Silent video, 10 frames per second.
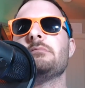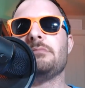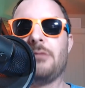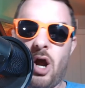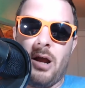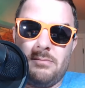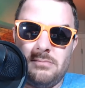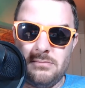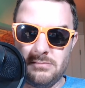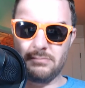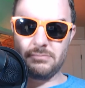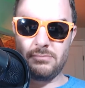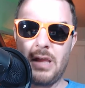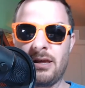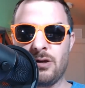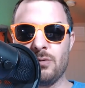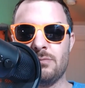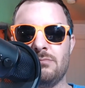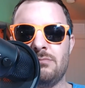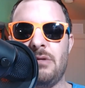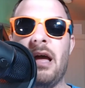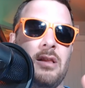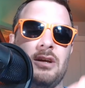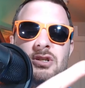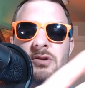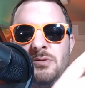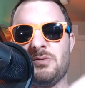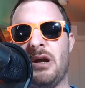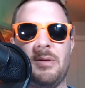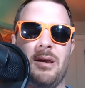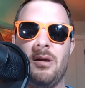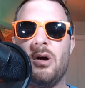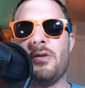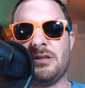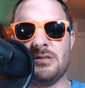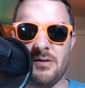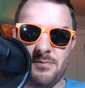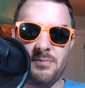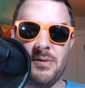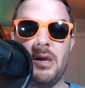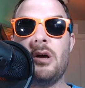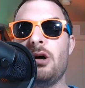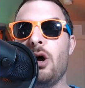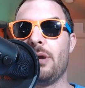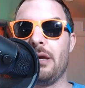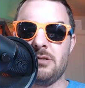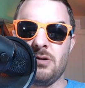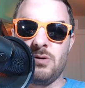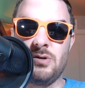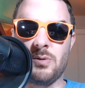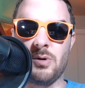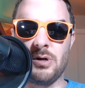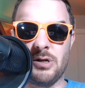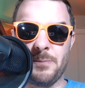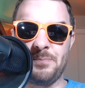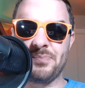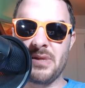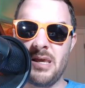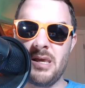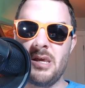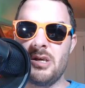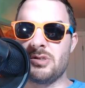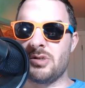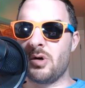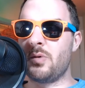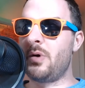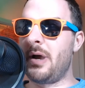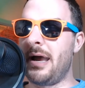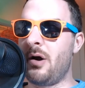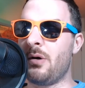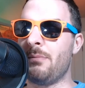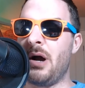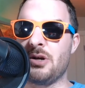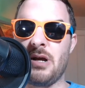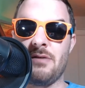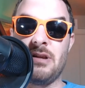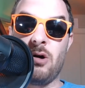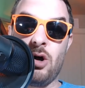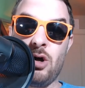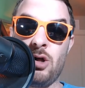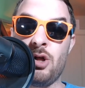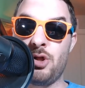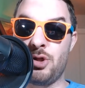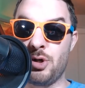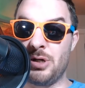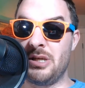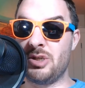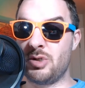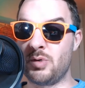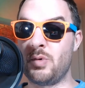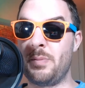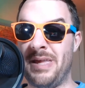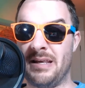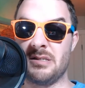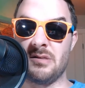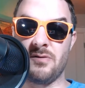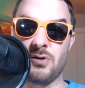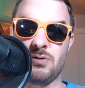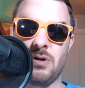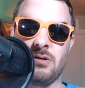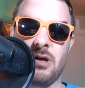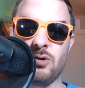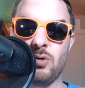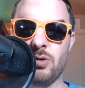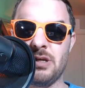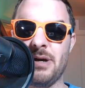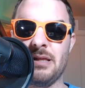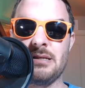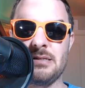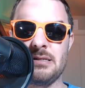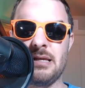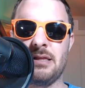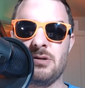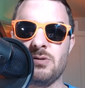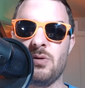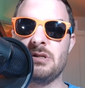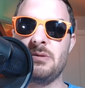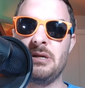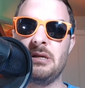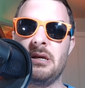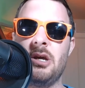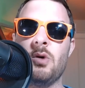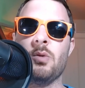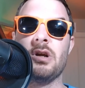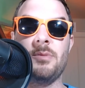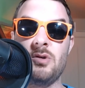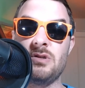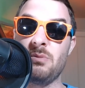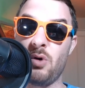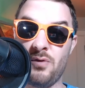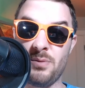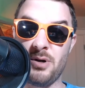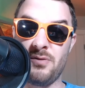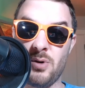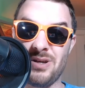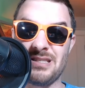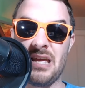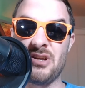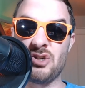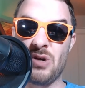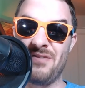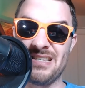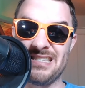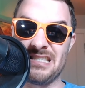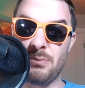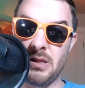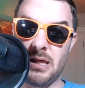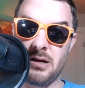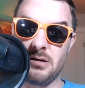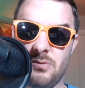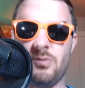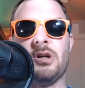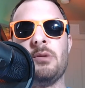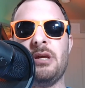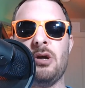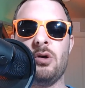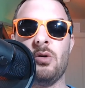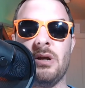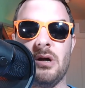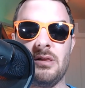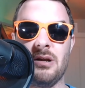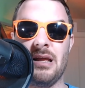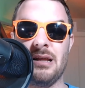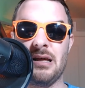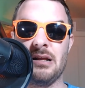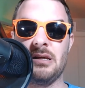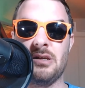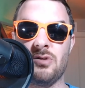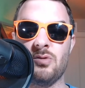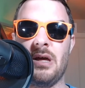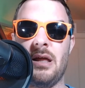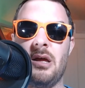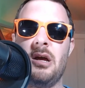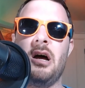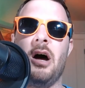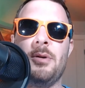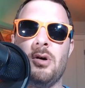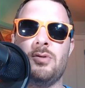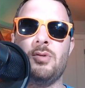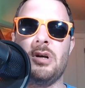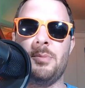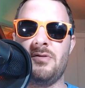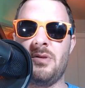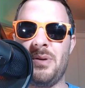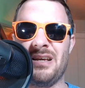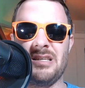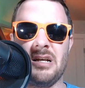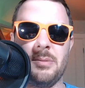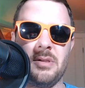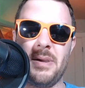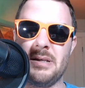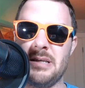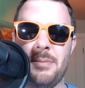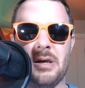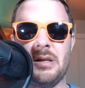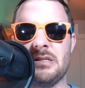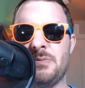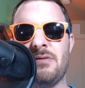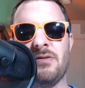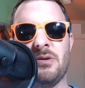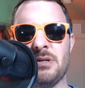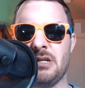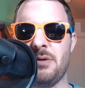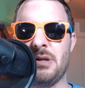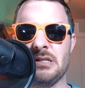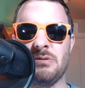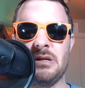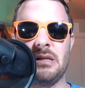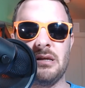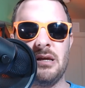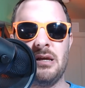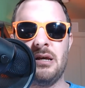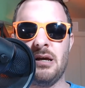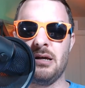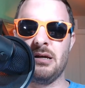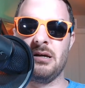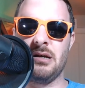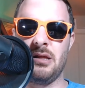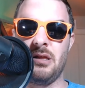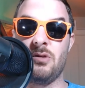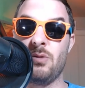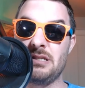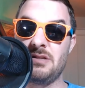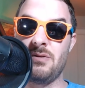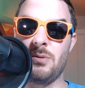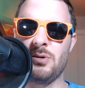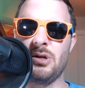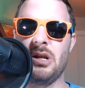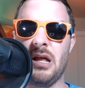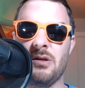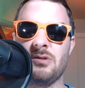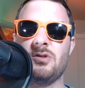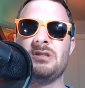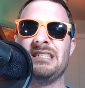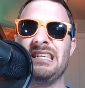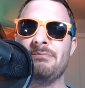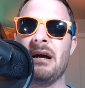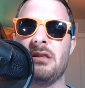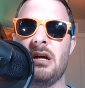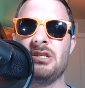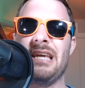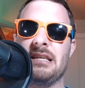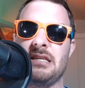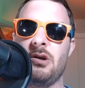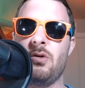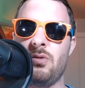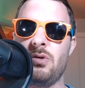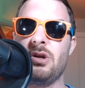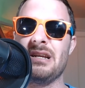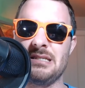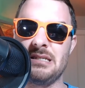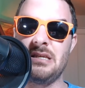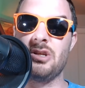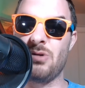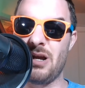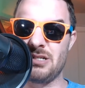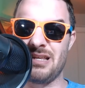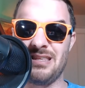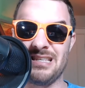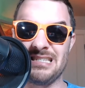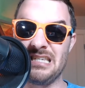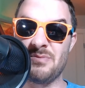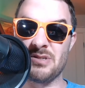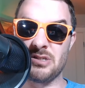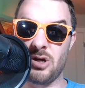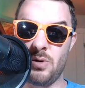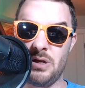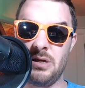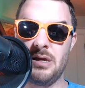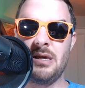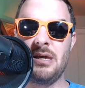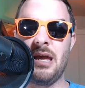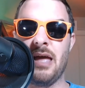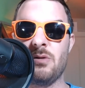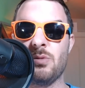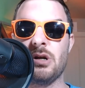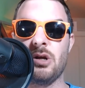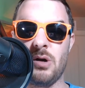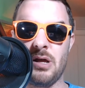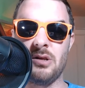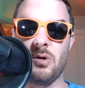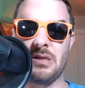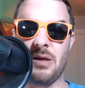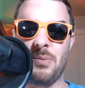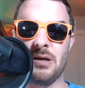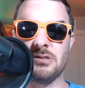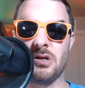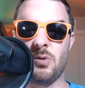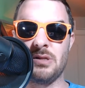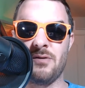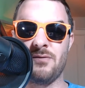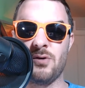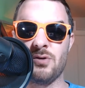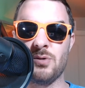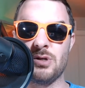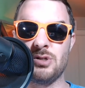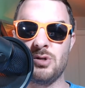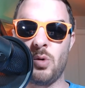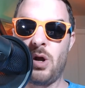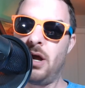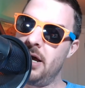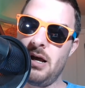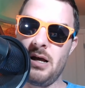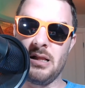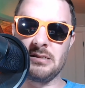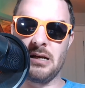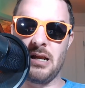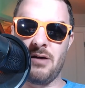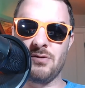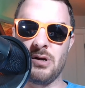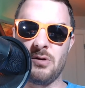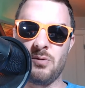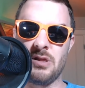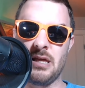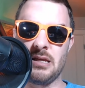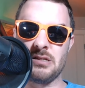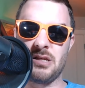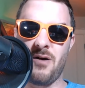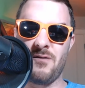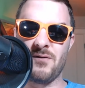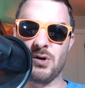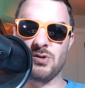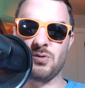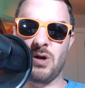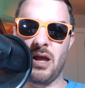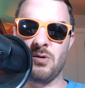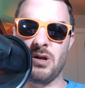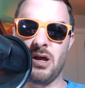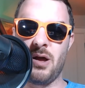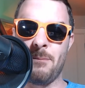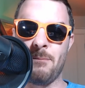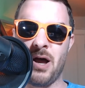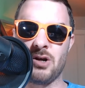All right. Thank you. And like, share, and subscribe. Yeah, all that stuff. Okay, so here's what we're going to do. So our mock draft. Now, all 32 picks in the first round. Now, the cool thing about this is that we're going to be using Pro Football Focus. They have a draft simulator. going to be going on there and kind of clicking through that. I'll be going through a couple of the picks. I'm not going to spend very much time on explaining the rest of them, though. You're going to kind of see my logic as I go through it. You're going to see the direction I think the team is going, and then we're going to go ahead and go with that pick. So without further ado, let's get in after it with this first round mock